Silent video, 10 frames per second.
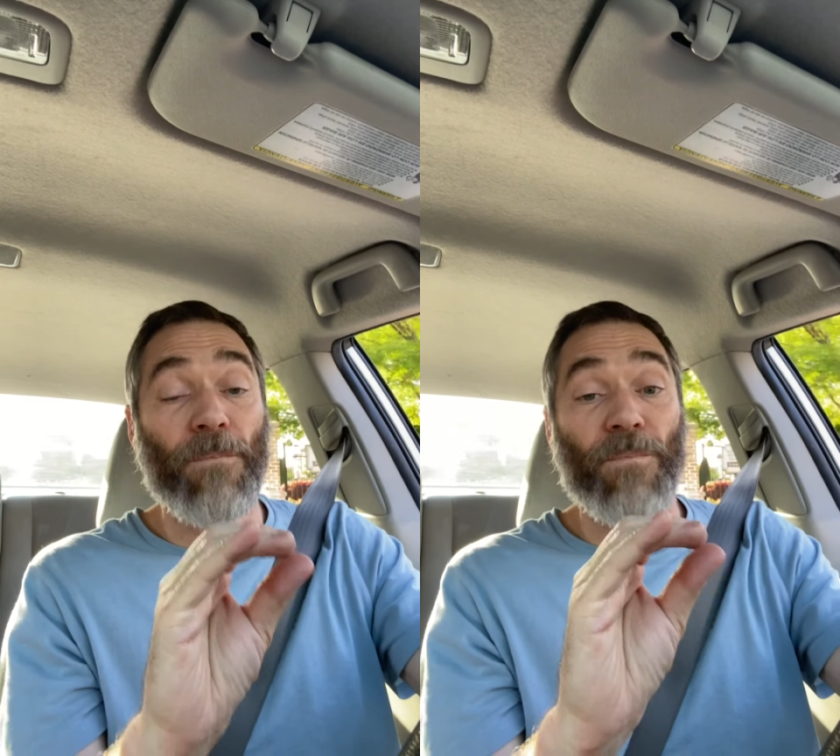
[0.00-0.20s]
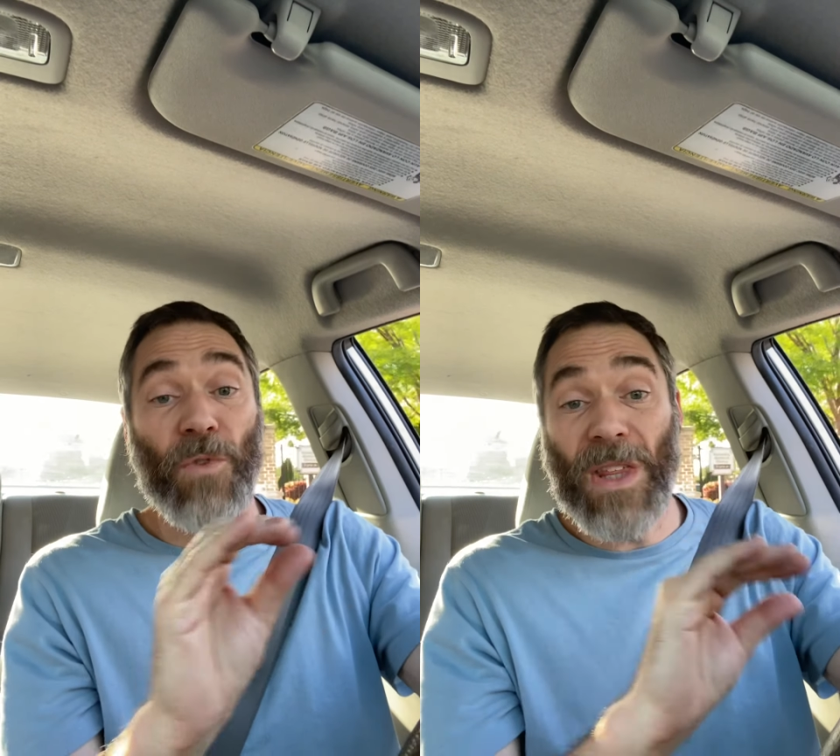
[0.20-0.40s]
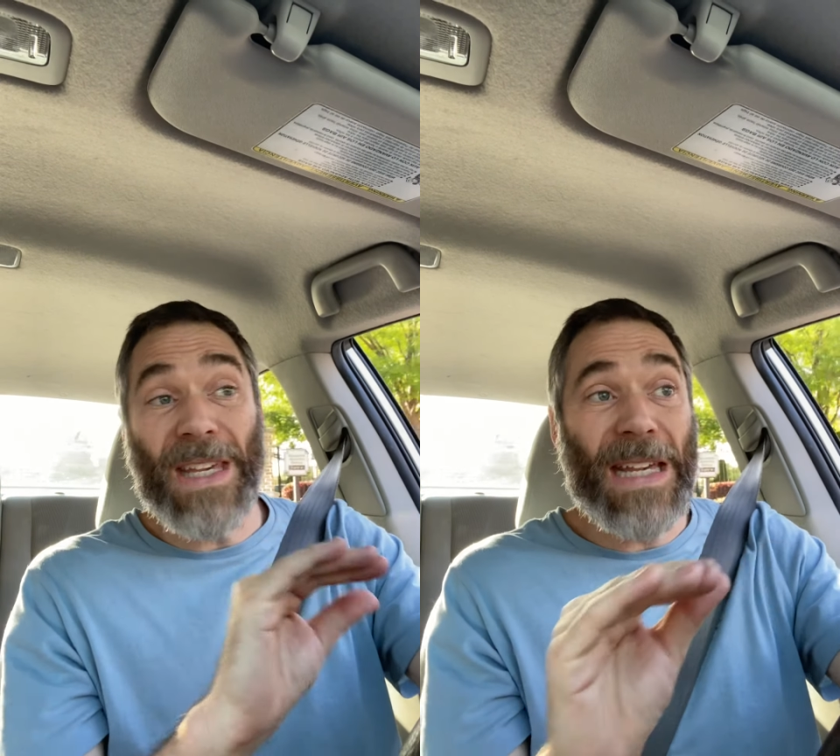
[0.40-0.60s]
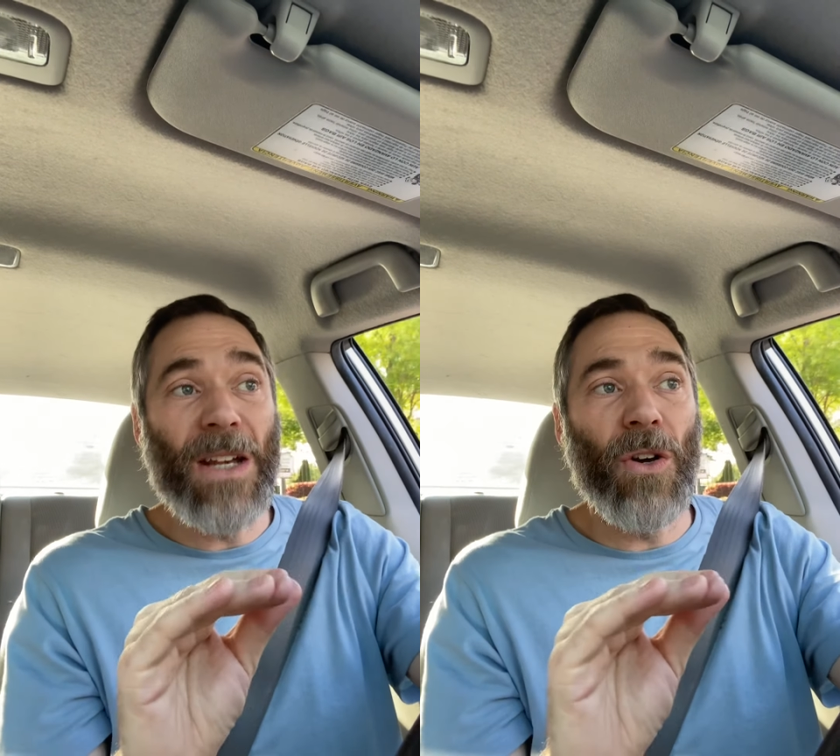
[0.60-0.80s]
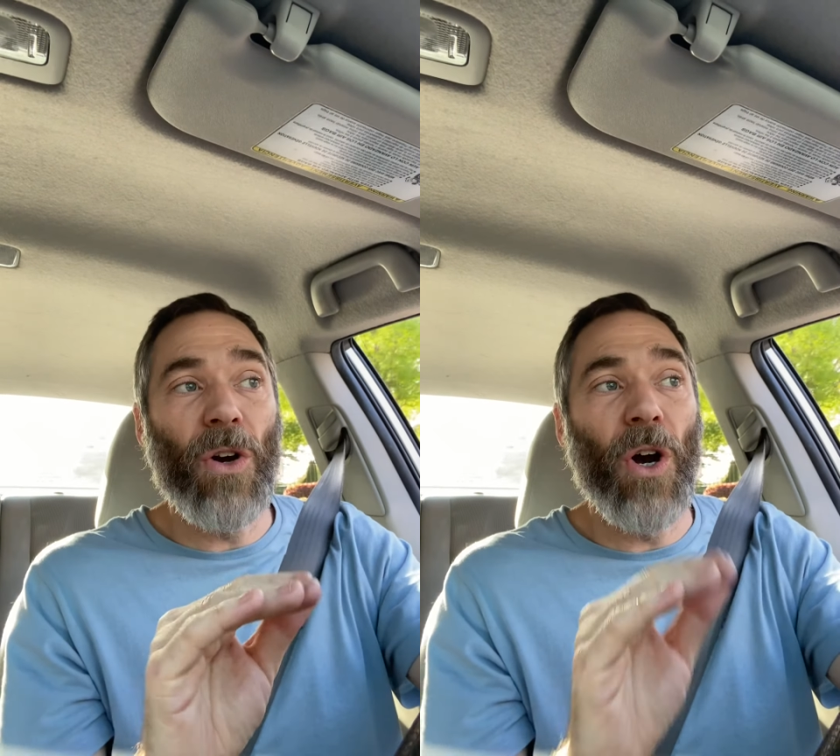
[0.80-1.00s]
for the
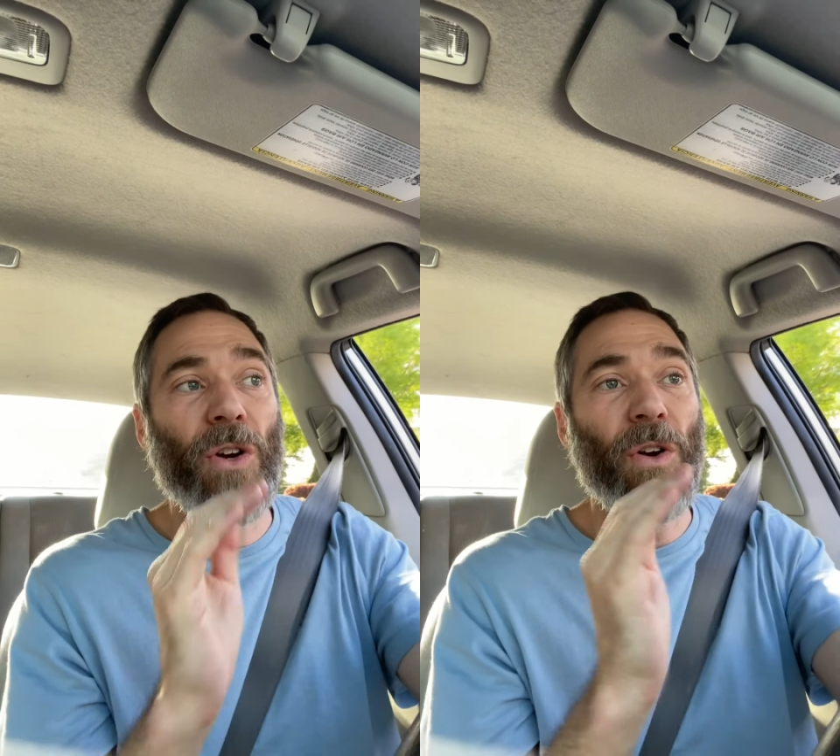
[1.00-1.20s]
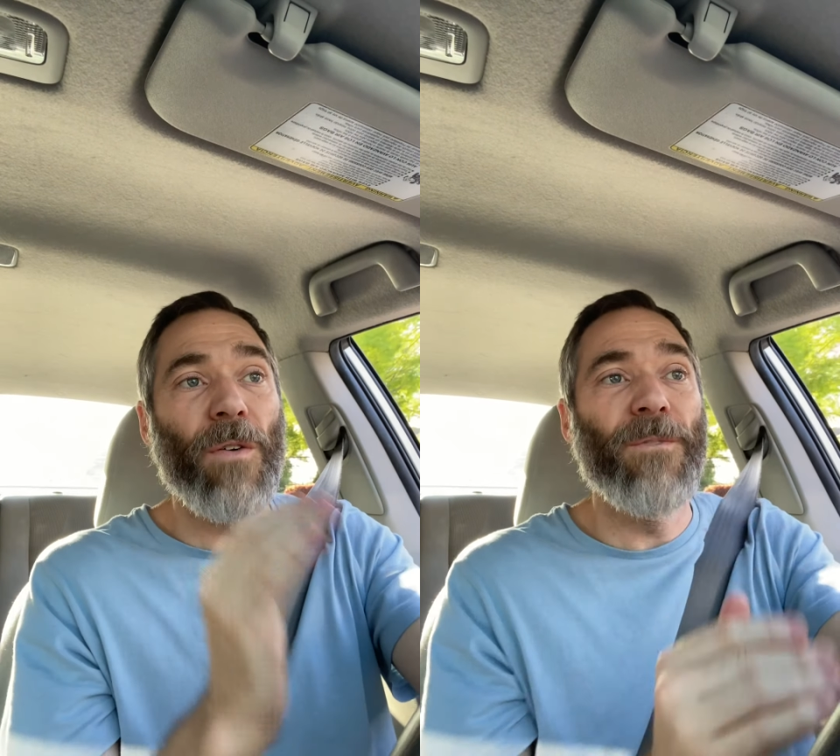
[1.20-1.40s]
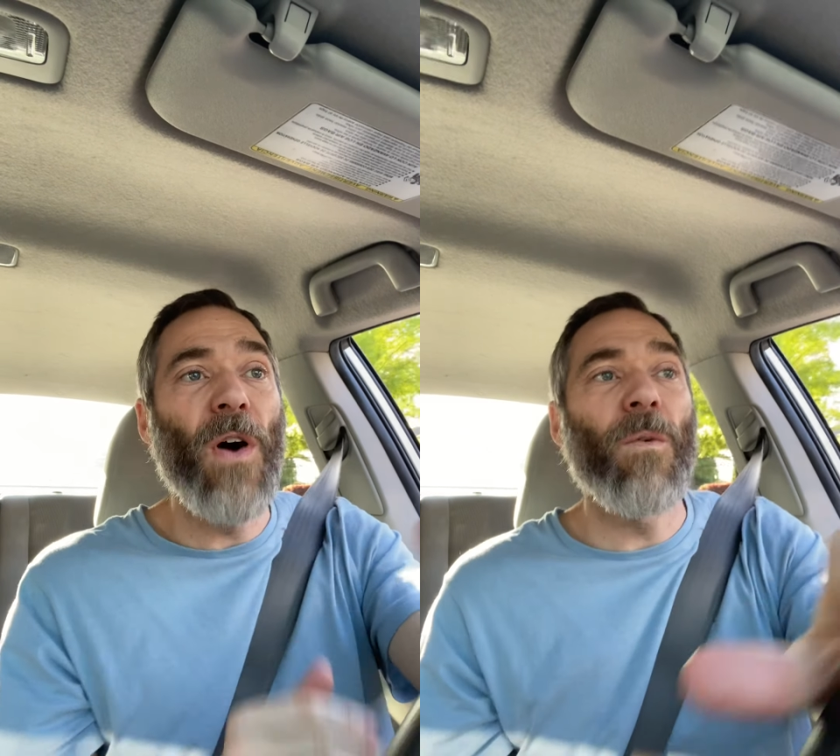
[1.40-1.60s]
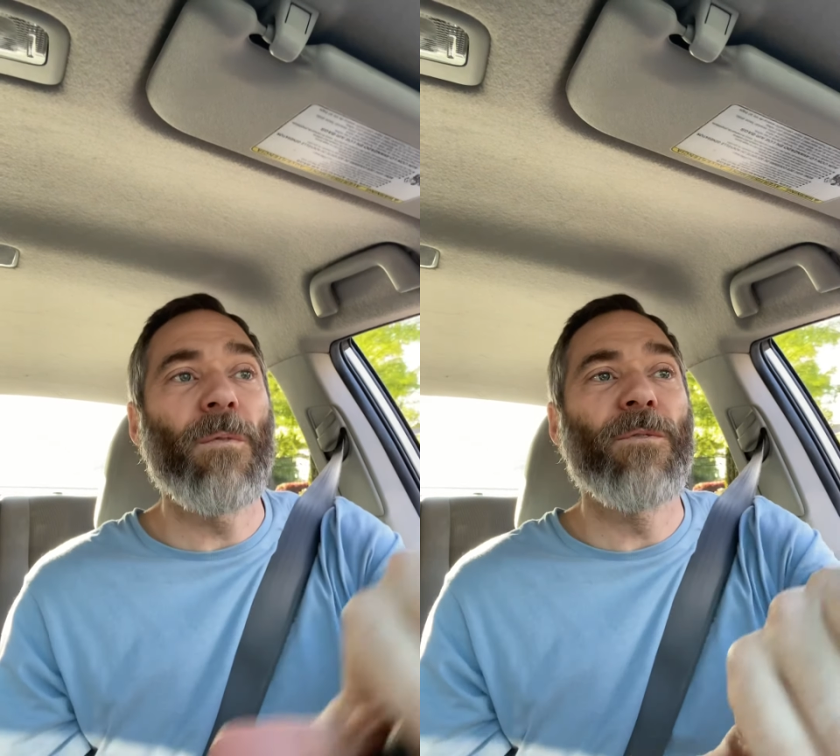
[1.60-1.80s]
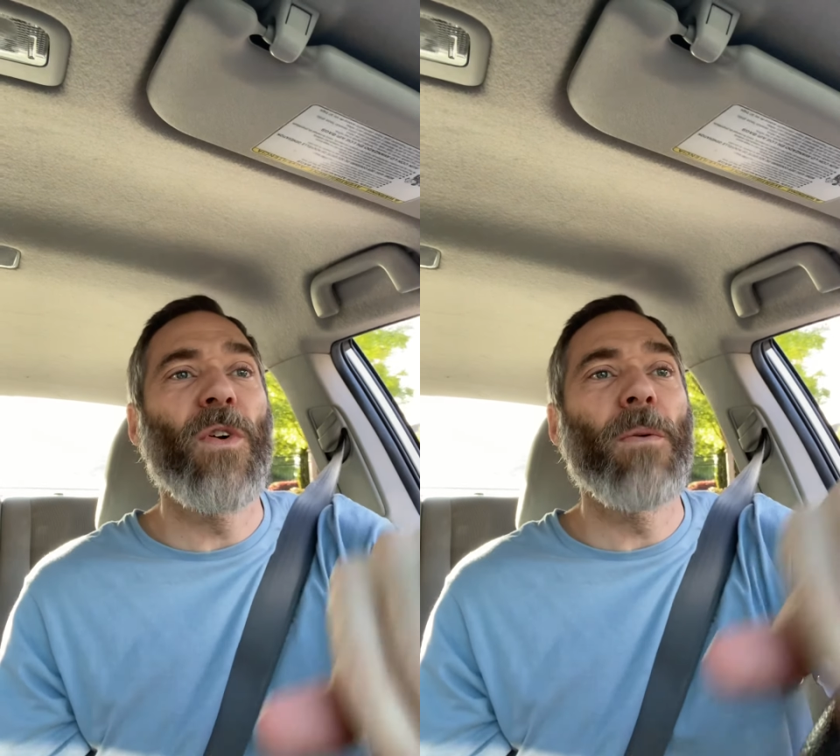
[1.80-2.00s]
year on her
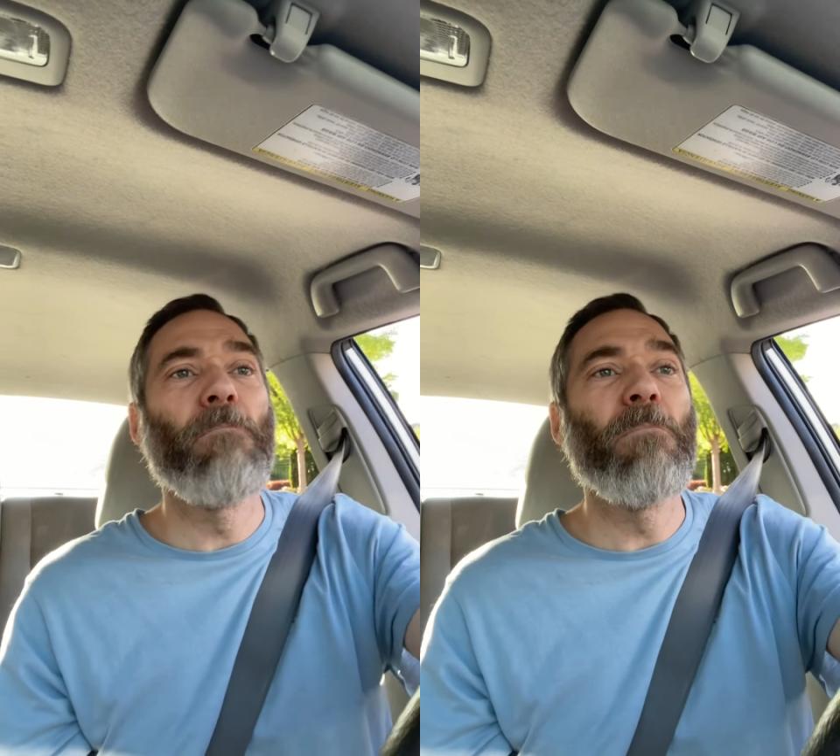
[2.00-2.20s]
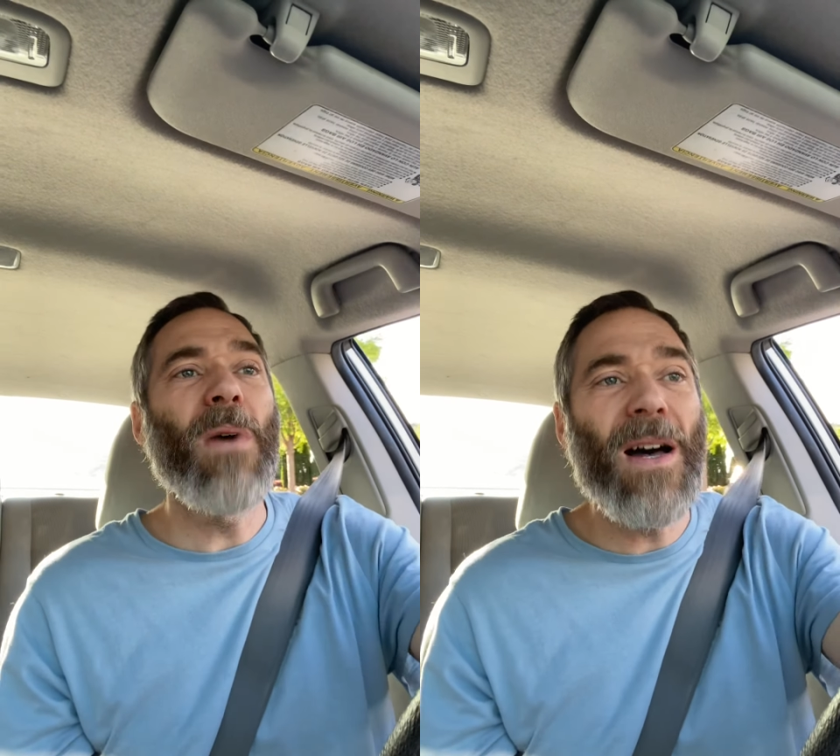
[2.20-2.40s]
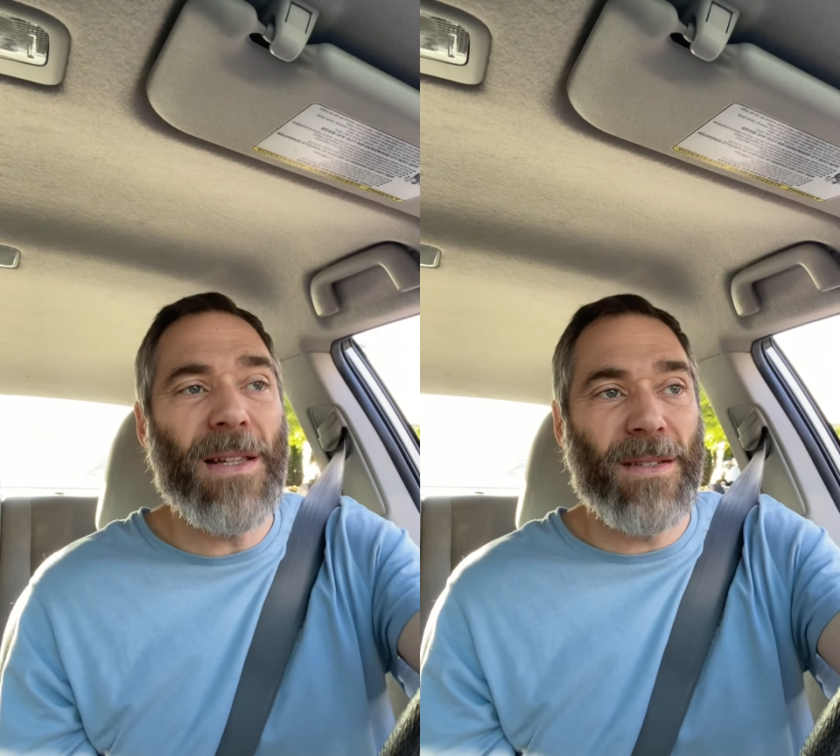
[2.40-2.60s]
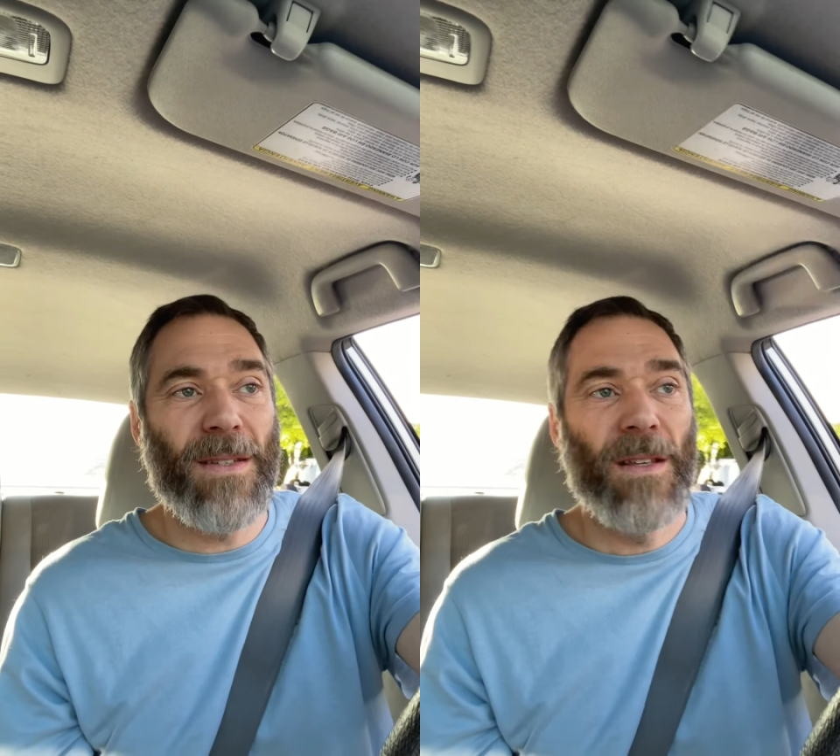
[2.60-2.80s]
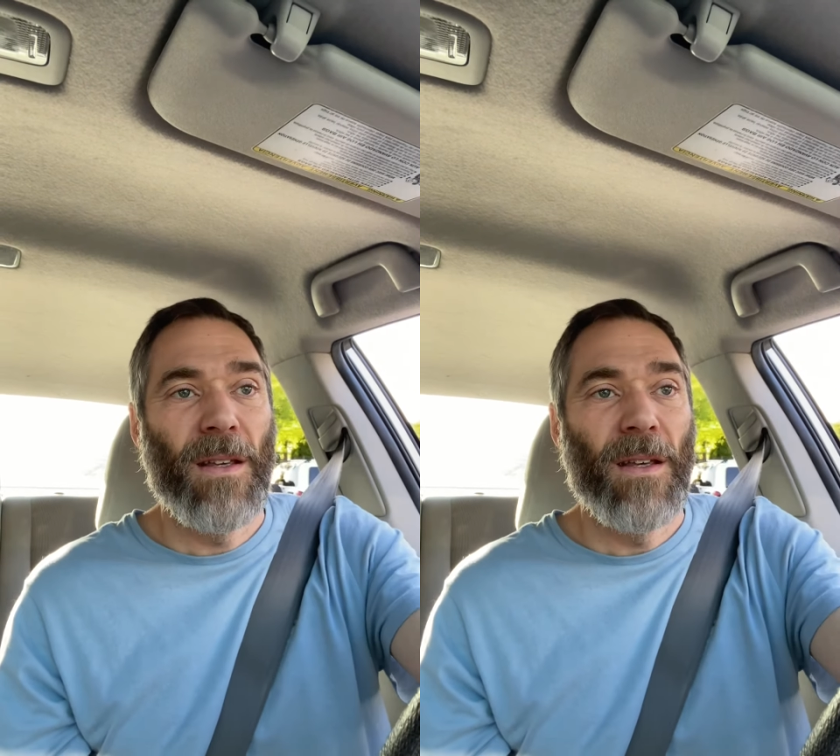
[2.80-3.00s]
phone for months.